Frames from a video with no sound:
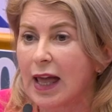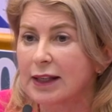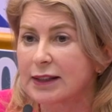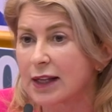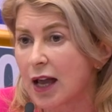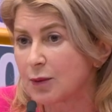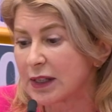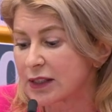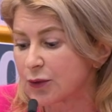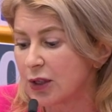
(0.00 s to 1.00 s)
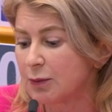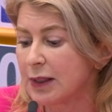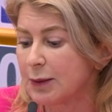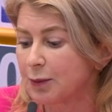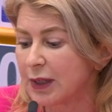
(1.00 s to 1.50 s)
And I'm
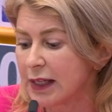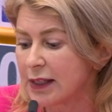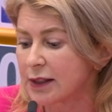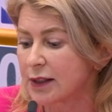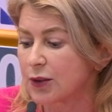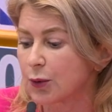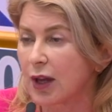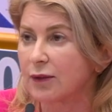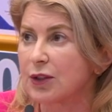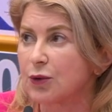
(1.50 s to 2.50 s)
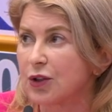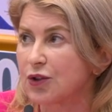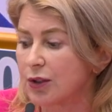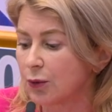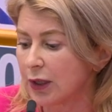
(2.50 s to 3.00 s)
extremely pleased to have the
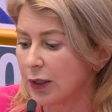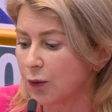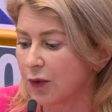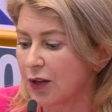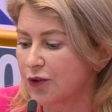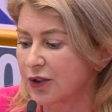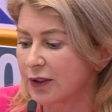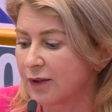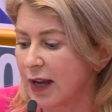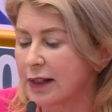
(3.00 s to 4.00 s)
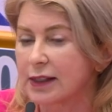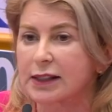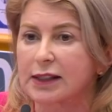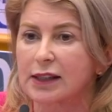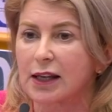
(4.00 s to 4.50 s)
Regional Innovation
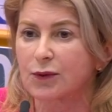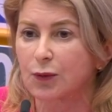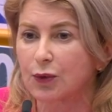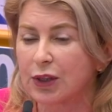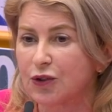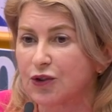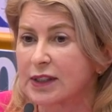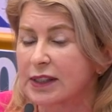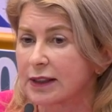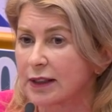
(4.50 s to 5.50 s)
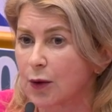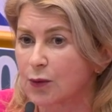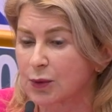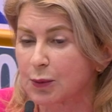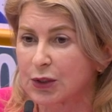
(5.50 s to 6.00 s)
Valley's Successful Regions
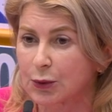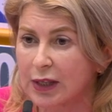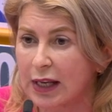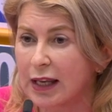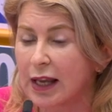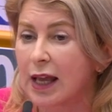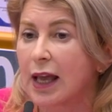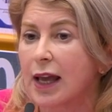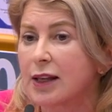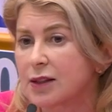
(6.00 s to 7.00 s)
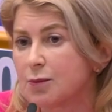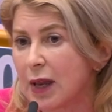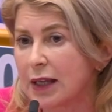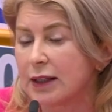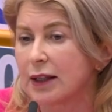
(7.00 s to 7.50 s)
announcement today, as
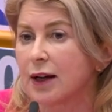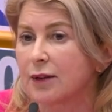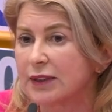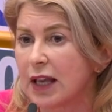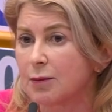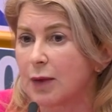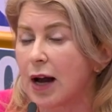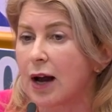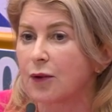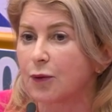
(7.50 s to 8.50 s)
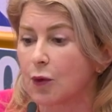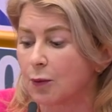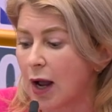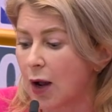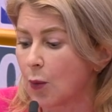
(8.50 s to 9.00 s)
many of them are
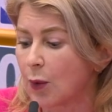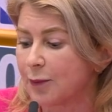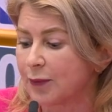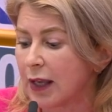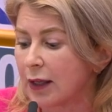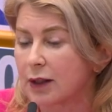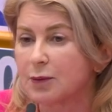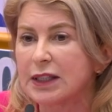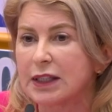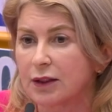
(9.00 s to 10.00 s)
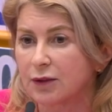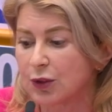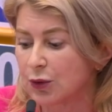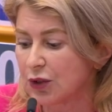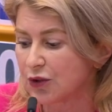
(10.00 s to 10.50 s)
from our Committee
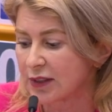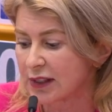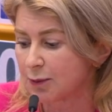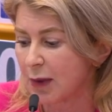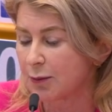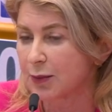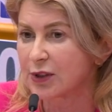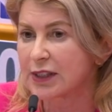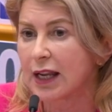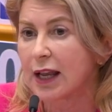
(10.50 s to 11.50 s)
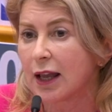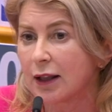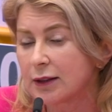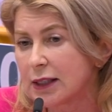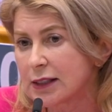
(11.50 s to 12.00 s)
of the Regions members.
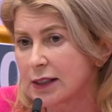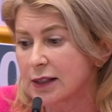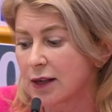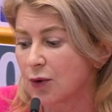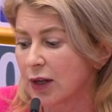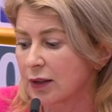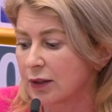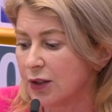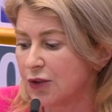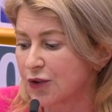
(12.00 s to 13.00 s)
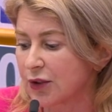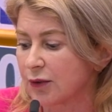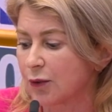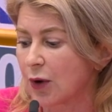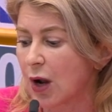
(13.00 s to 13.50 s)
And this is a
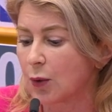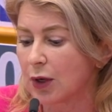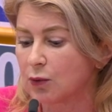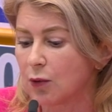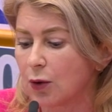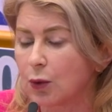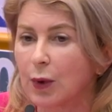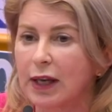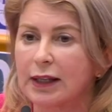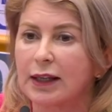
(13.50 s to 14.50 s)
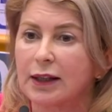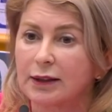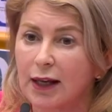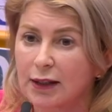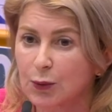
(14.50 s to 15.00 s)
recognition for our long way
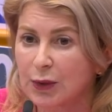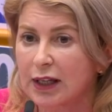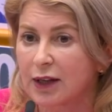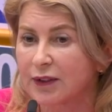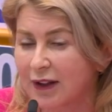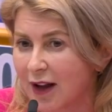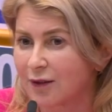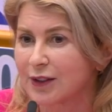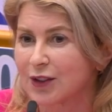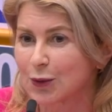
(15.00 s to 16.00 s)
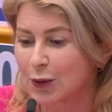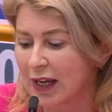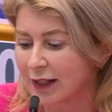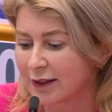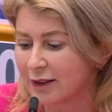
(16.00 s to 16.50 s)
that we have covered
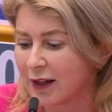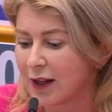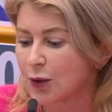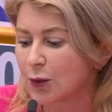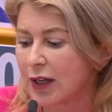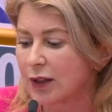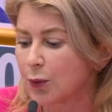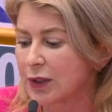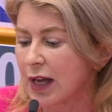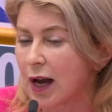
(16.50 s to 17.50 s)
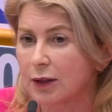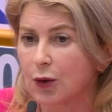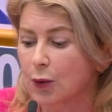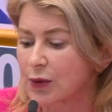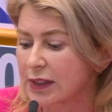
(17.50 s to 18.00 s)
together, together with
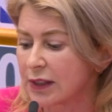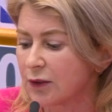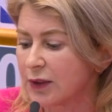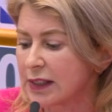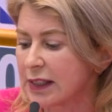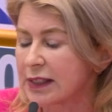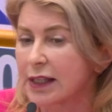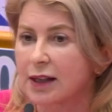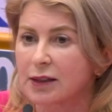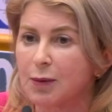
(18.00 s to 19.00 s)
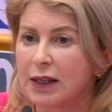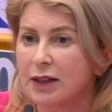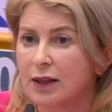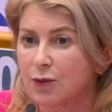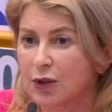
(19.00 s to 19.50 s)
your services and
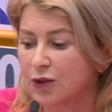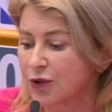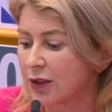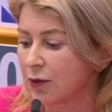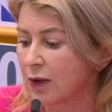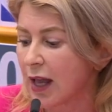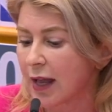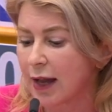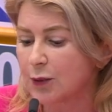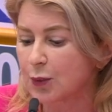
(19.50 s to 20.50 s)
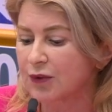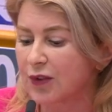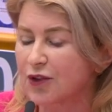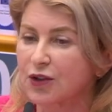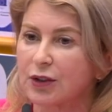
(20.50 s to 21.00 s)
many regional and
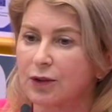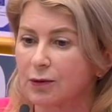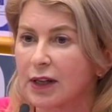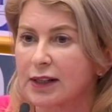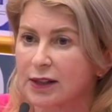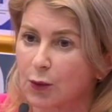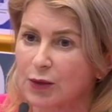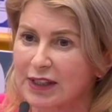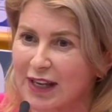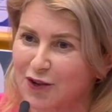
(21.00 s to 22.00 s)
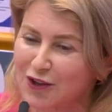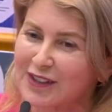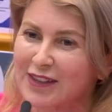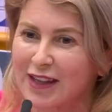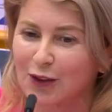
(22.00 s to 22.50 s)
professional associations.
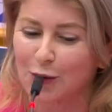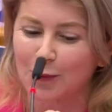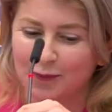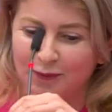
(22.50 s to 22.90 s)
Thank you.